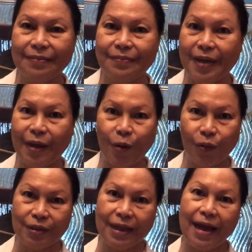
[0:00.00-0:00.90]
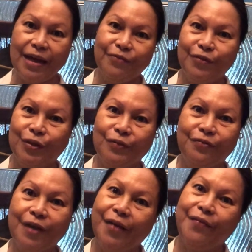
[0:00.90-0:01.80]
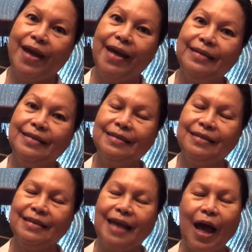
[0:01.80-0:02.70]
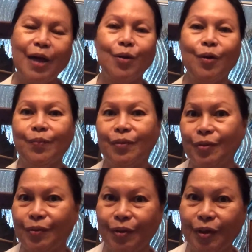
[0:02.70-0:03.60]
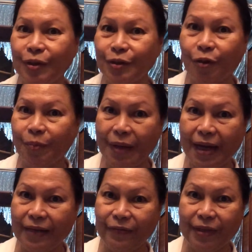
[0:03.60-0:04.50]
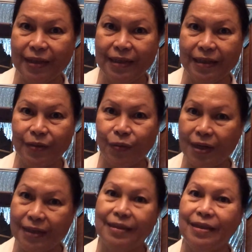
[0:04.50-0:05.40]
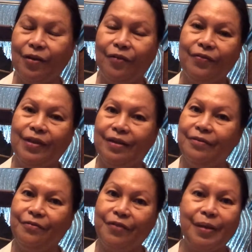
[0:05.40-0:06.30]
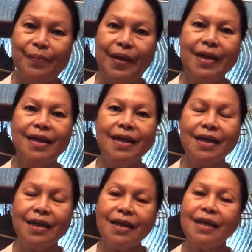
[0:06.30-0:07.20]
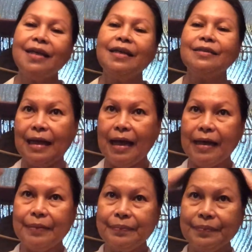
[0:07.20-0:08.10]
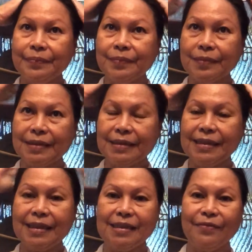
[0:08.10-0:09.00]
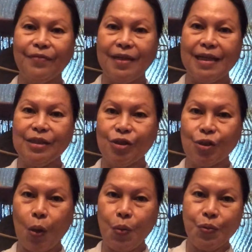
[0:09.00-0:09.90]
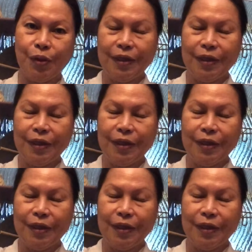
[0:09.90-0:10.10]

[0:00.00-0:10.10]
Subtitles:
my old iPhone 5S. I hope you don't mind with the quality of the filming. I am just feeling so